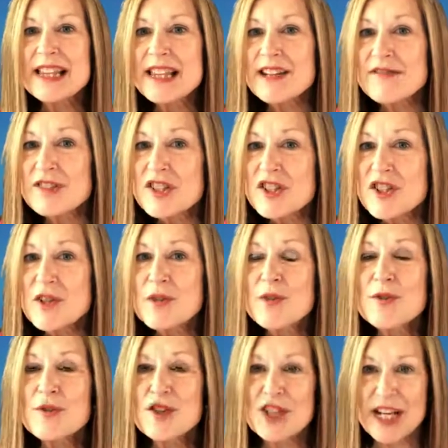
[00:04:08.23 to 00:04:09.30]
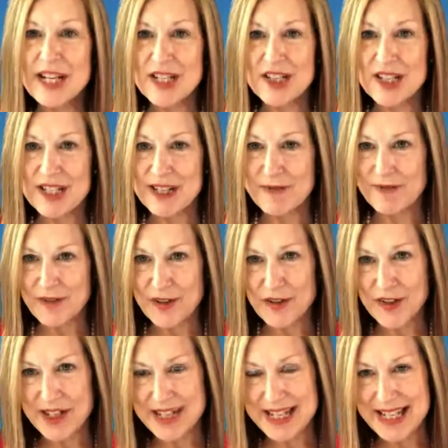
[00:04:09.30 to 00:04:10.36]
There are two changes in
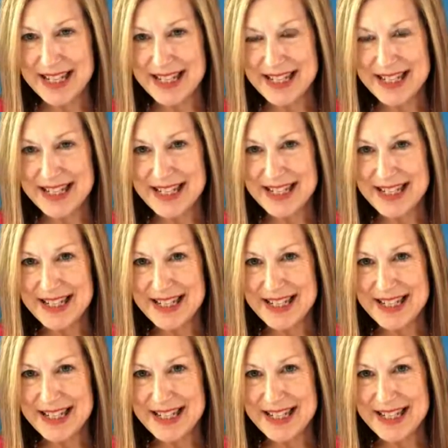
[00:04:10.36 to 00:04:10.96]
focus here.